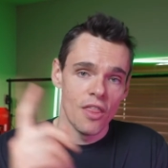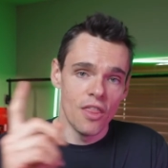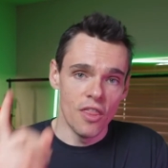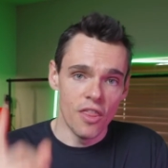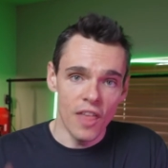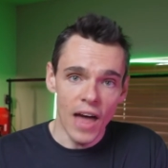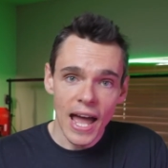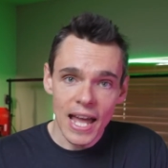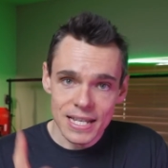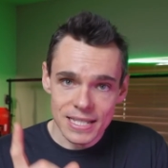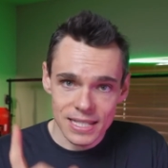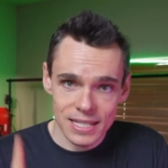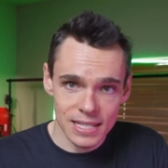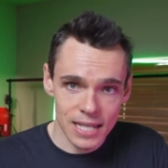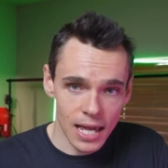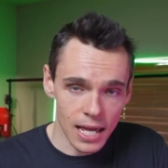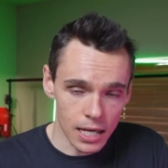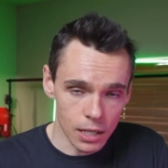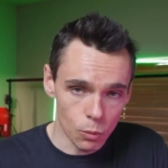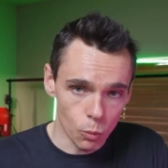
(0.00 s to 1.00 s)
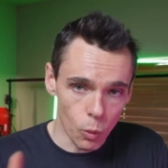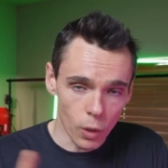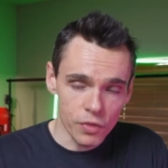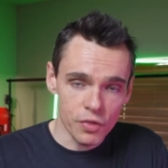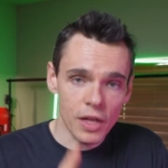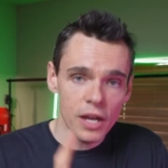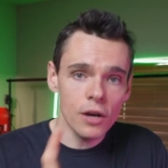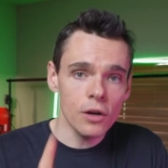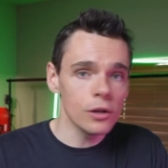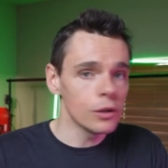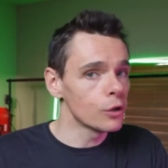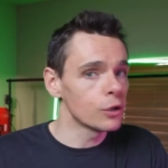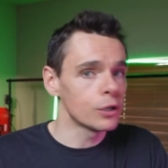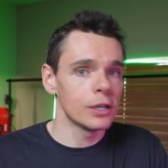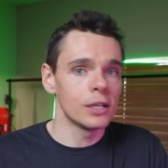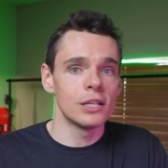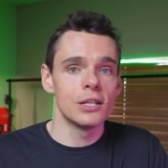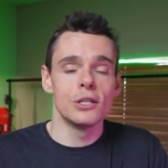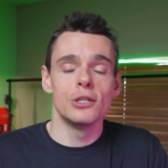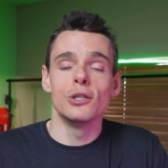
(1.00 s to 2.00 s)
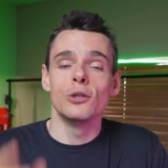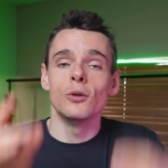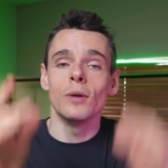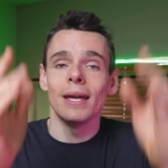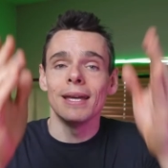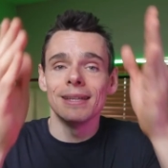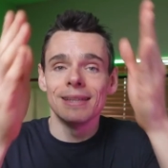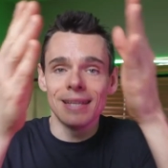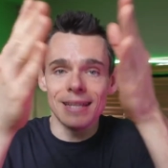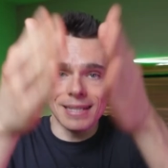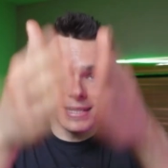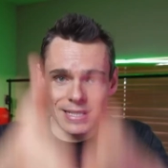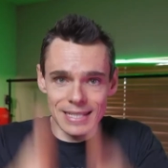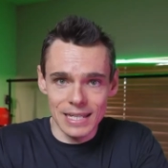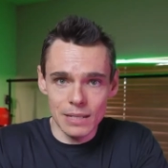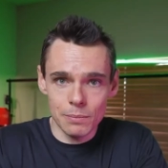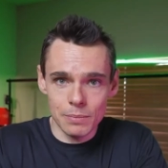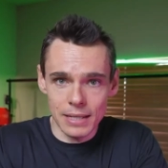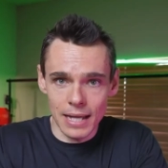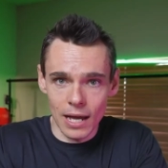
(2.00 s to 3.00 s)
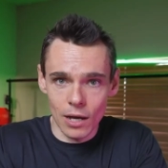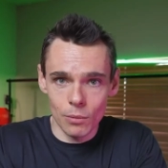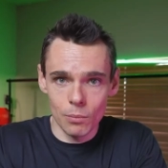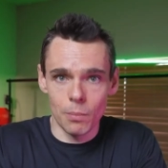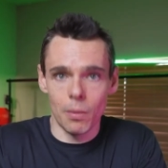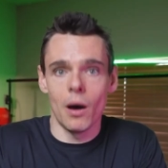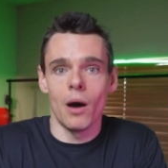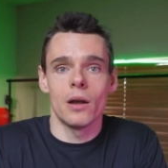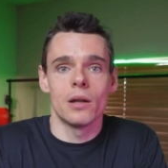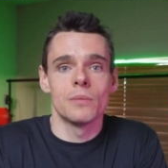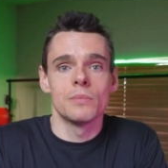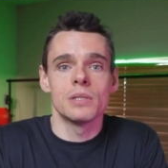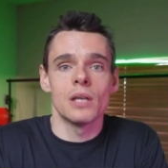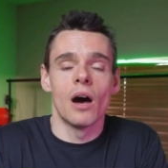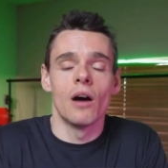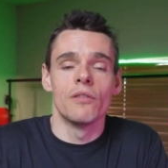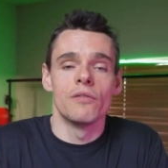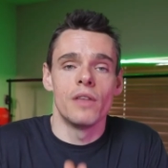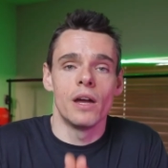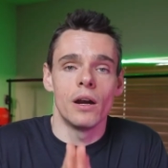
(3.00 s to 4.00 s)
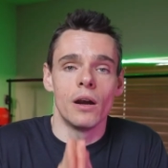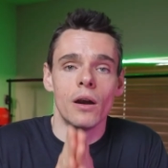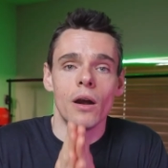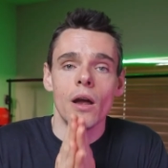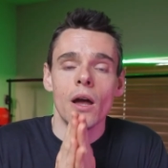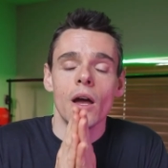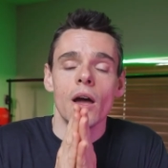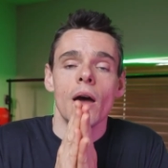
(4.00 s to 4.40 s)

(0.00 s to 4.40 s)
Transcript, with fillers: That said, what they are looking to do in the deep down bottoms of their